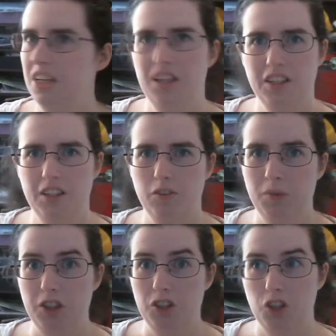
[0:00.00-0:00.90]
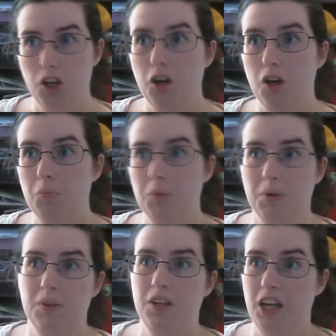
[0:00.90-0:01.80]
given my job,
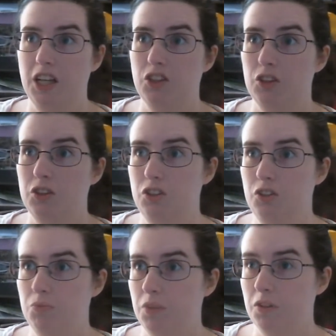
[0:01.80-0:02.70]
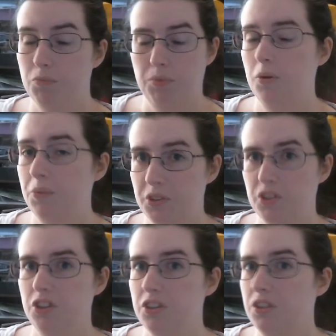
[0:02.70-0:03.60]
I should have probably
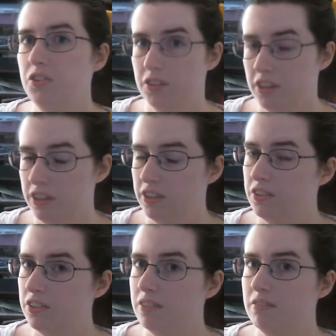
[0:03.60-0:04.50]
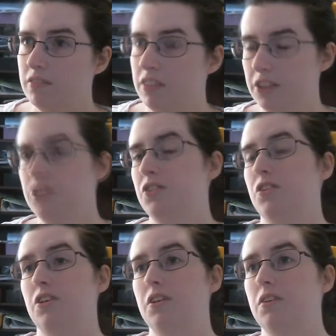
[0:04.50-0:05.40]
started using these years
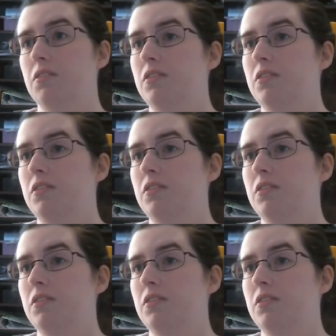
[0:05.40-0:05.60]
ago.